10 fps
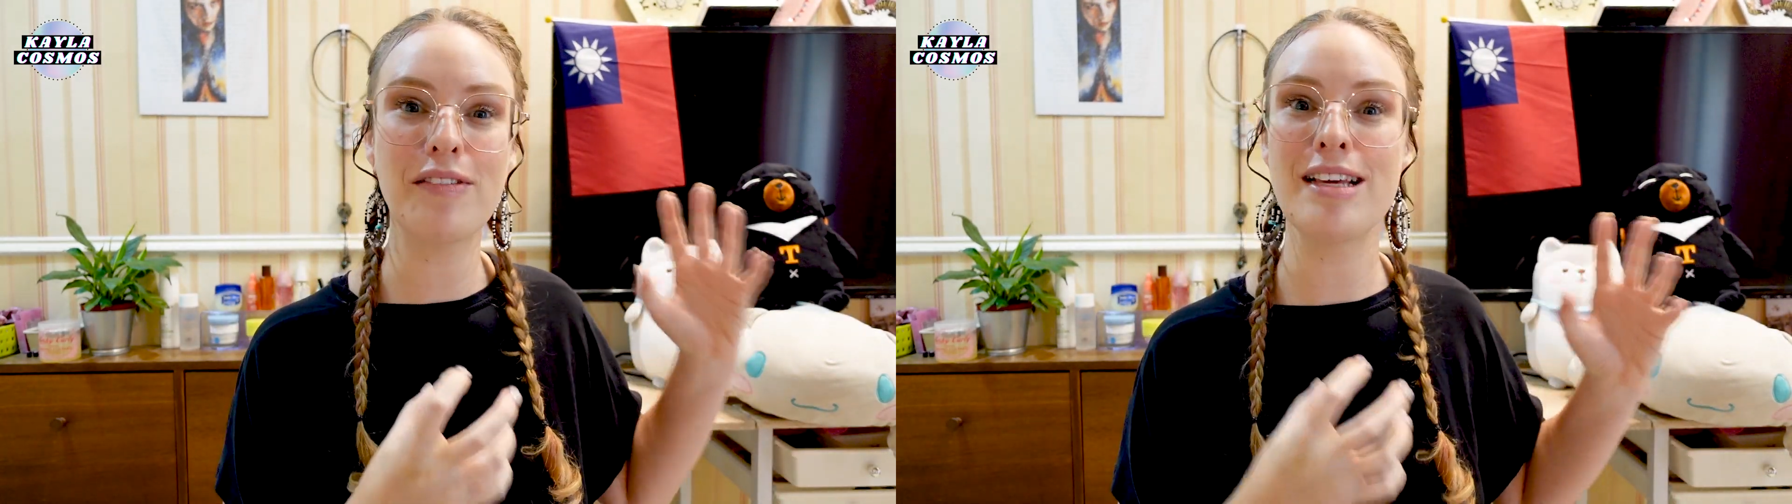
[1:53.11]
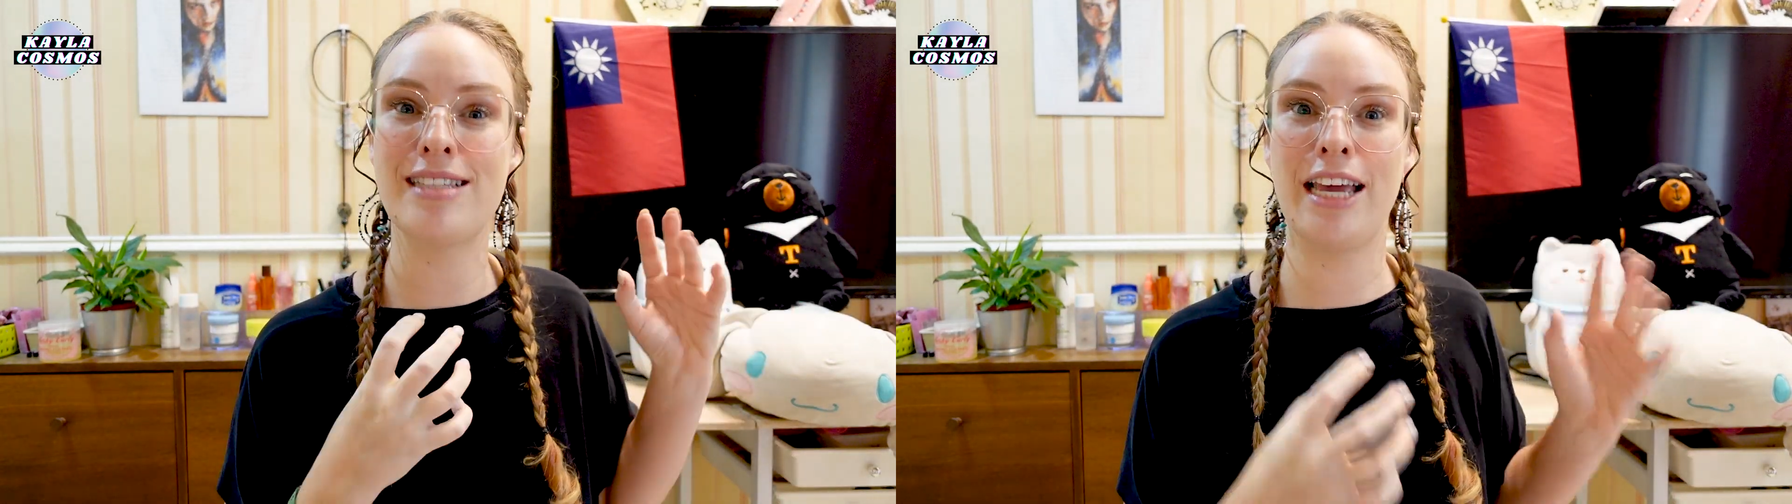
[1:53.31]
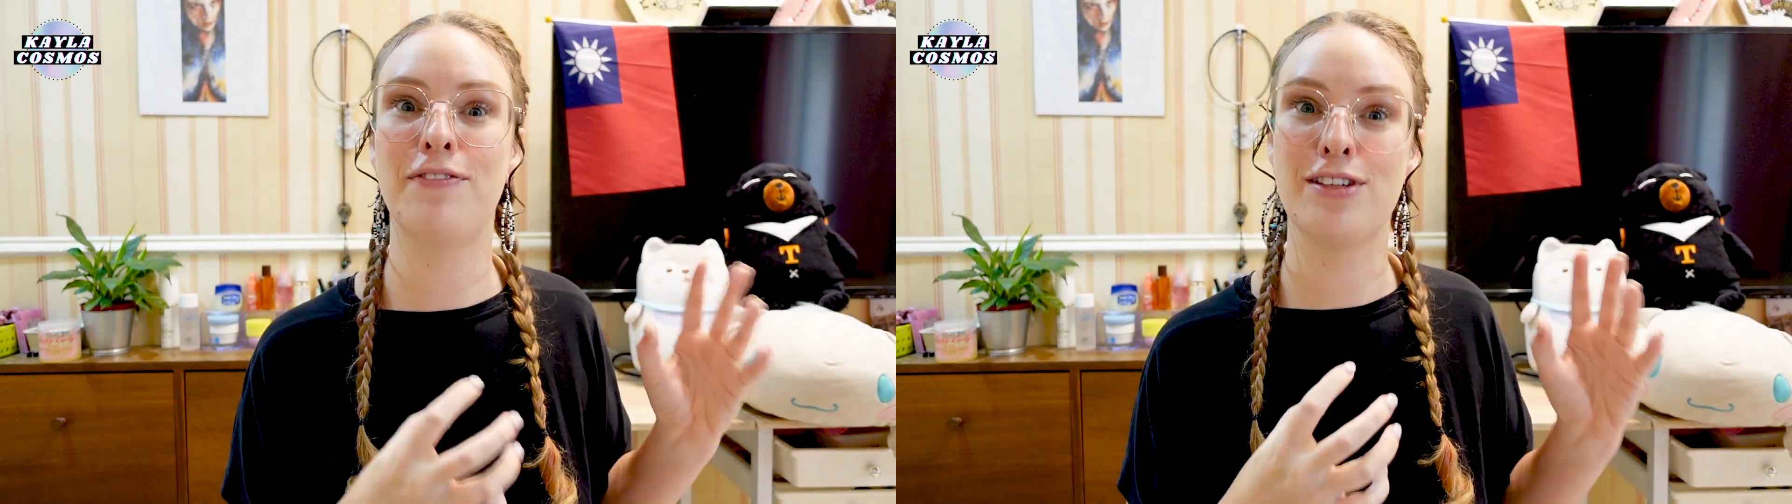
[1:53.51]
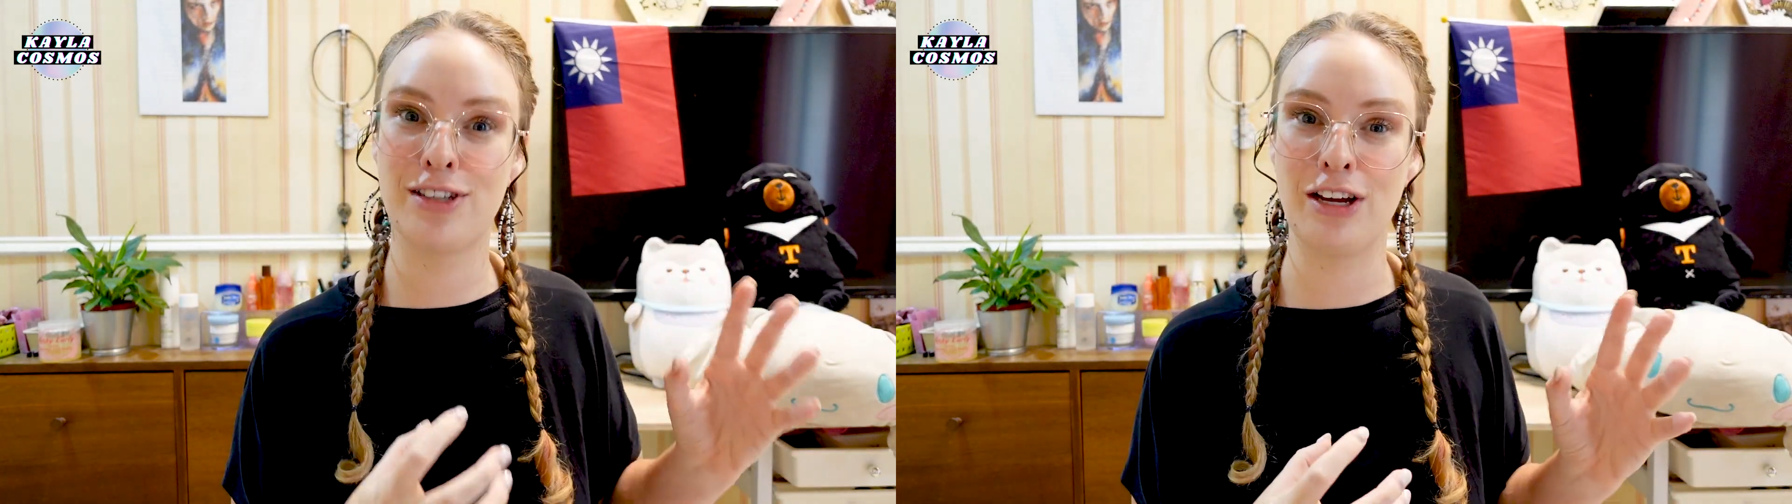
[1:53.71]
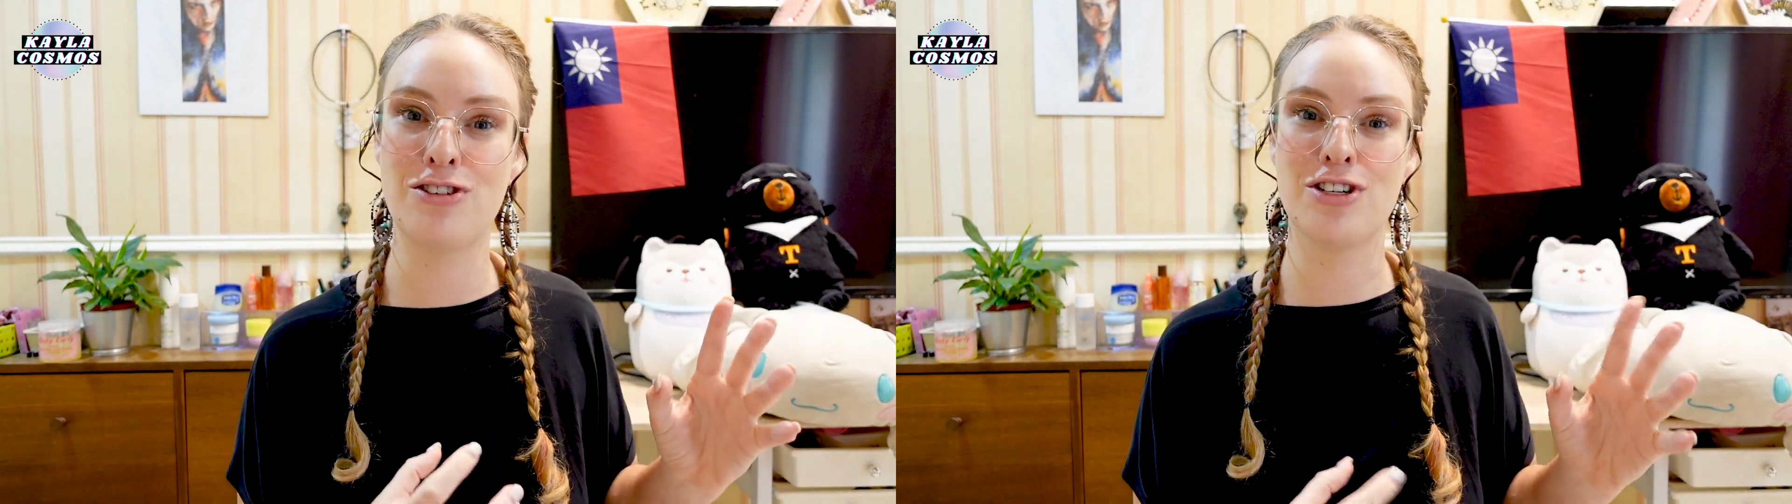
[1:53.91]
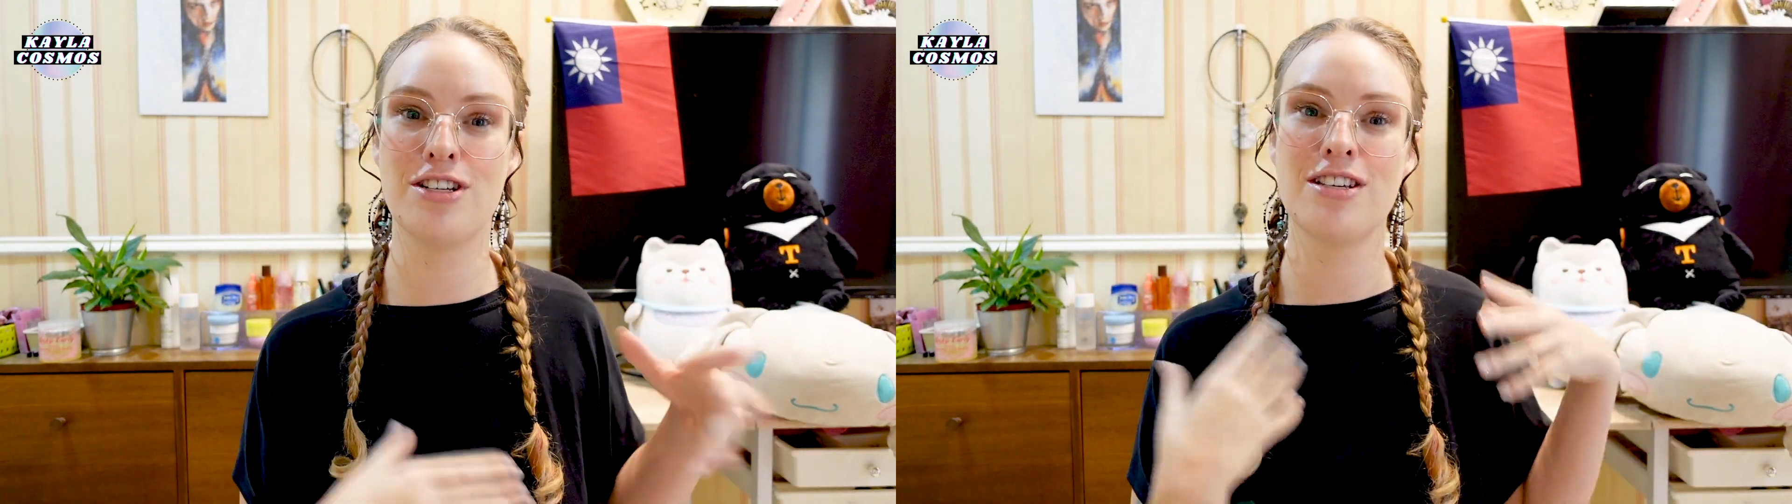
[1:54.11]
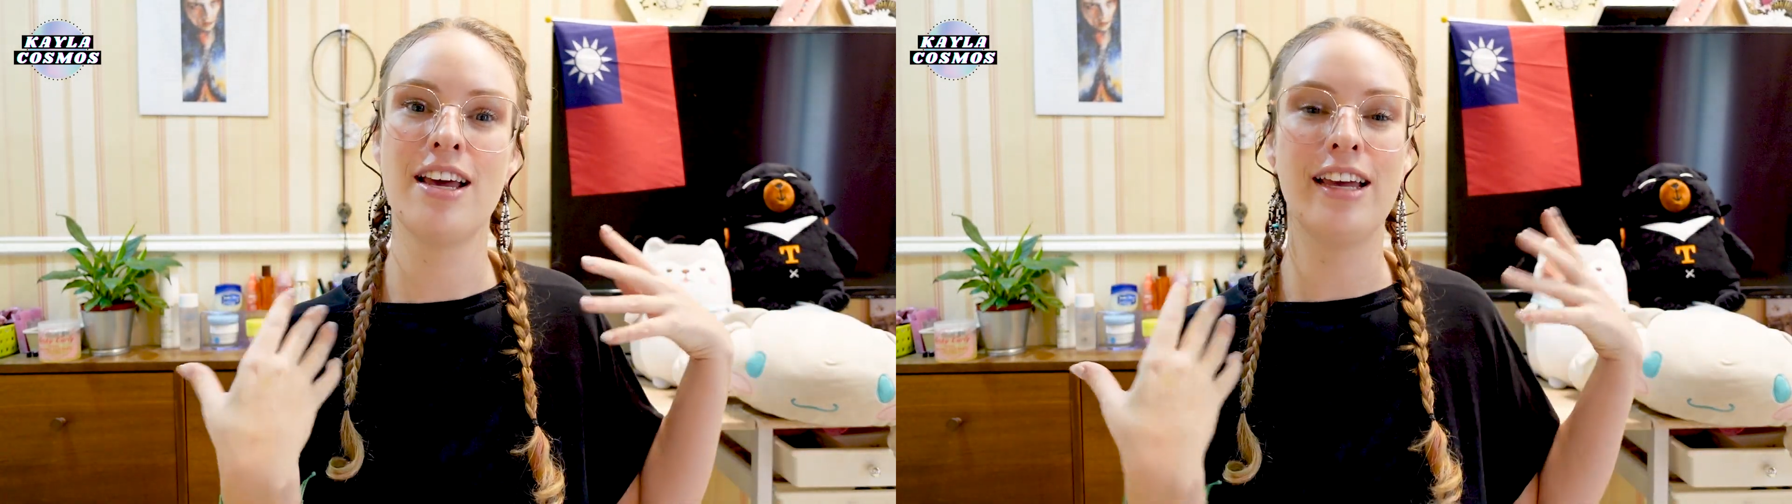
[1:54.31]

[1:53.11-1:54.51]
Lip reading: the safest countries